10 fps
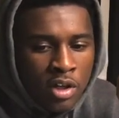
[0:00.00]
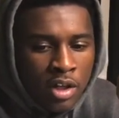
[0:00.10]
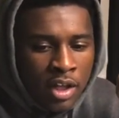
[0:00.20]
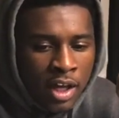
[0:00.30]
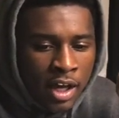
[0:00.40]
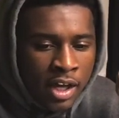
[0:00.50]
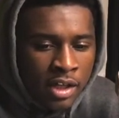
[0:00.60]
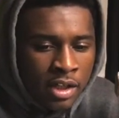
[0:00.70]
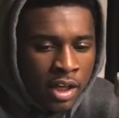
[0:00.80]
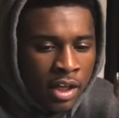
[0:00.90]
Like, I,
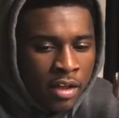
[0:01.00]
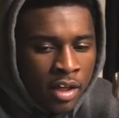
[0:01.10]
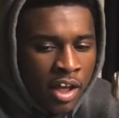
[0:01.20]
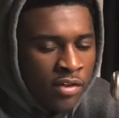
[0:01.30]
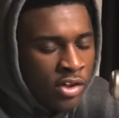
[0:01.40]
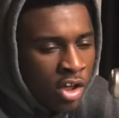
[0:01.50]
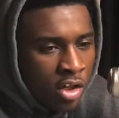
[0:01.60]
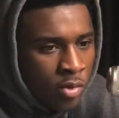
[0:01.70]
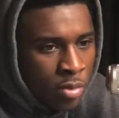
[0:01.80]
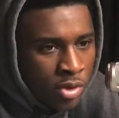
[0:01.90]
like, Heavy talked
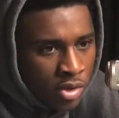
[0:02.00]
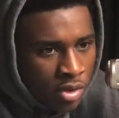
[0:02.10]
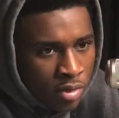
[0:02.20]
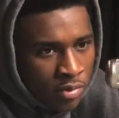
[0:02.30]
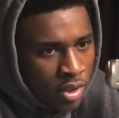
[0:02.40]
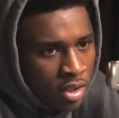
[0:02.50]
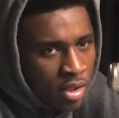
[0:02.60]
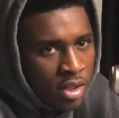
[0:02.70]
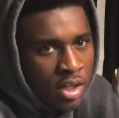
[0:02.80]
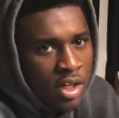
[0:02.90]
to him and stuff, and
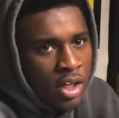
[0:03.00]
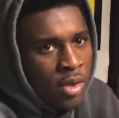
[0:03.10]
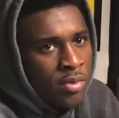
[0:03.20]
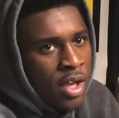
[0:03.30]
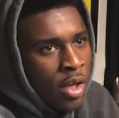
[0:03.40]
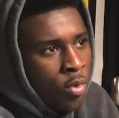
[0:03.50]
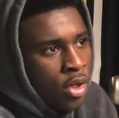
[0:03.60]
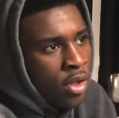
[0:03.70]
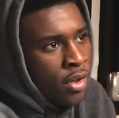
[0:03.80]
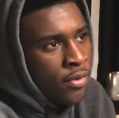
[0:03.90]
he was like, well,
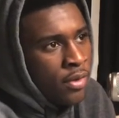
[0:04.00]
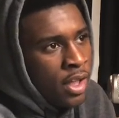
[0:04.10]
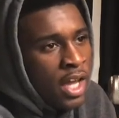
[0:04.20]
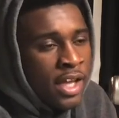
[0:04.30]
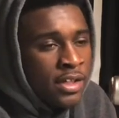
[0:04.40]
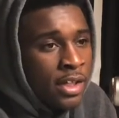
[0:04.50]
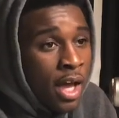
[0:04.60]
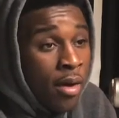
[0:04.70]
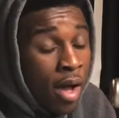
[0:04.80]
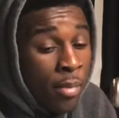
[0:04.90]
if you got to see
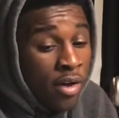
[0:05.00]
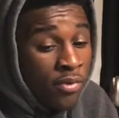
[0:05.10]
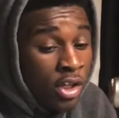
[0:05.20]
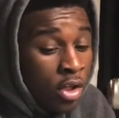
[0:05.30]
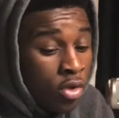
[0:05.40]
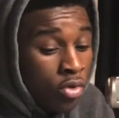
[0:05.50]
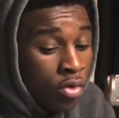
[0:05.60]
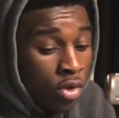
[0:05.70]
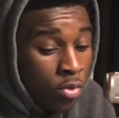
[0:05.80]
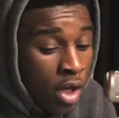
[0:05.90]
how, how my videos doing,
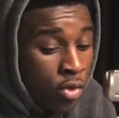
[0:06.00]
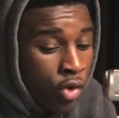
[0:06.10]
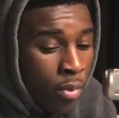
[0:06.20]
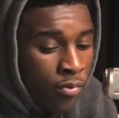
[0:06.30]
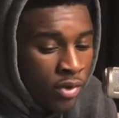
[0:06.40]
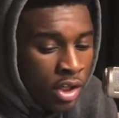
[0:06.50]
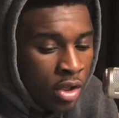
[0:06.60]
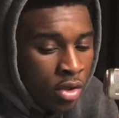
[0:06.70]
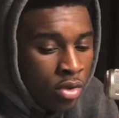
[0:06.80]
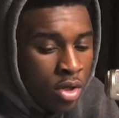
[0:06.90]
because when I was dropping
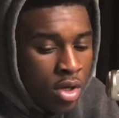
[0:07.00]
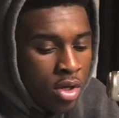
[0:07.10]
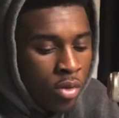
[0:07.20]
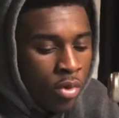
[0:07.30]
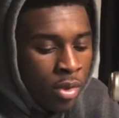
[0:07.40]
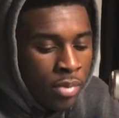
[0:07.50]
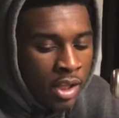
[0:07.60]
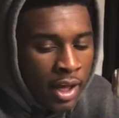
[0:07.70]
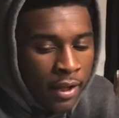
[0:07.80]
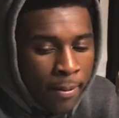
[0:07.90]
videos, mm-hmm. it'd be,
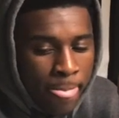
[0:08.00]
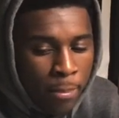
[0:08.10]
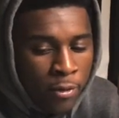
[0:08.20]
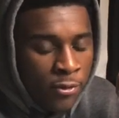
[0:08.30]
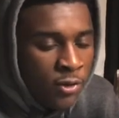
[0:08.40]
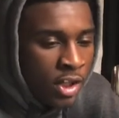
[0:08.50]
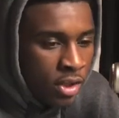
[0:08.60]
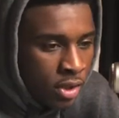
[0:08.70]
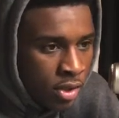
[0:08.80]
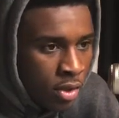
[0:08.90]
like, with
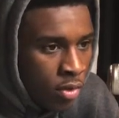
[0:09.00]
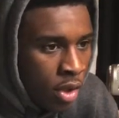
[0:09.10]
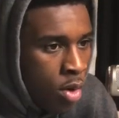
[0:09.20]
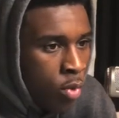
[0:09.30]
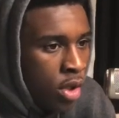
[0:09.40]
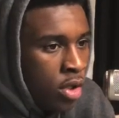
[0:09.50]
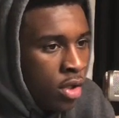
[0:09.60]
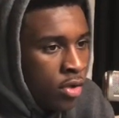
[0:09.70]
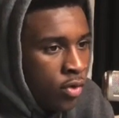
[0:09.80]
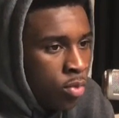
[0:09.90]
features, so it don't really look
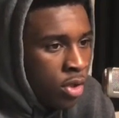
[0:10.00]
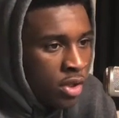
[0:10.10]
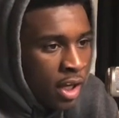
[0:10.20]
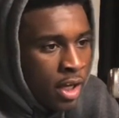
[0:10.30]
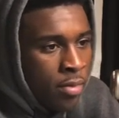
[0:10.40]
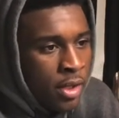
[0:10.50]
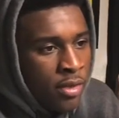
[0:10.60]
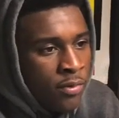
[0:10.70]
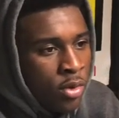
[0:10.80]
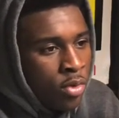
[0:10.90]
too much like I'm getting
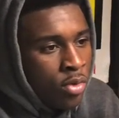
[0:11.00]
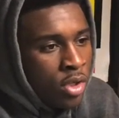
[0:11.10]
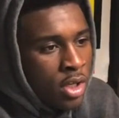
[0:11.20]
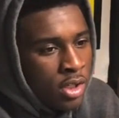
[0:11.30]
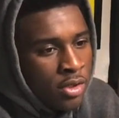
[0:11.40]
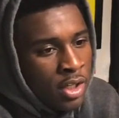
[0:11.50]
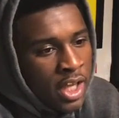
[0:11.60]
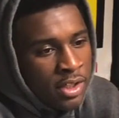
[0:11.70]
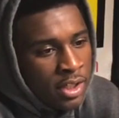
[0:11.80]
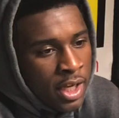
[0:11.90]
views, so he had
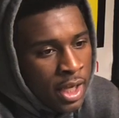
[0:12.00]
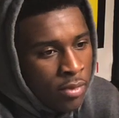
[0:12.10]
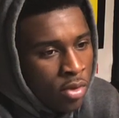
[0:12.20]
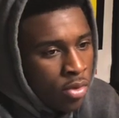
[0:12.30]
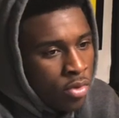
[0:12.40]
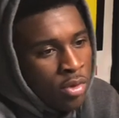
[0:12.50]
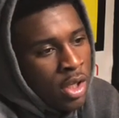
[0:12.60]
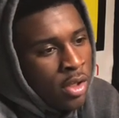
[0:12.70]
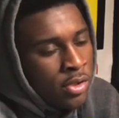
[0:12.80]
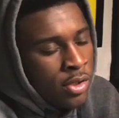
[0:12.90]
to see how they was going to do that
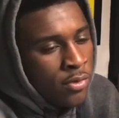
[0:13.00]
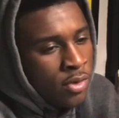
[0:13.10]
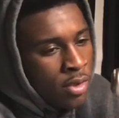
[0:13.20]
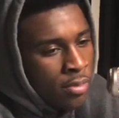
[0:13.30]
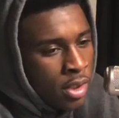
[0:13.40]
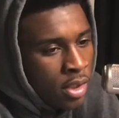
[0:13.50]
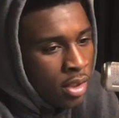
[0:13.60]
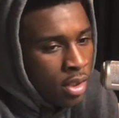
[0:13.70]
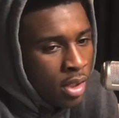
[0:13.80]
themselves and stuff like that.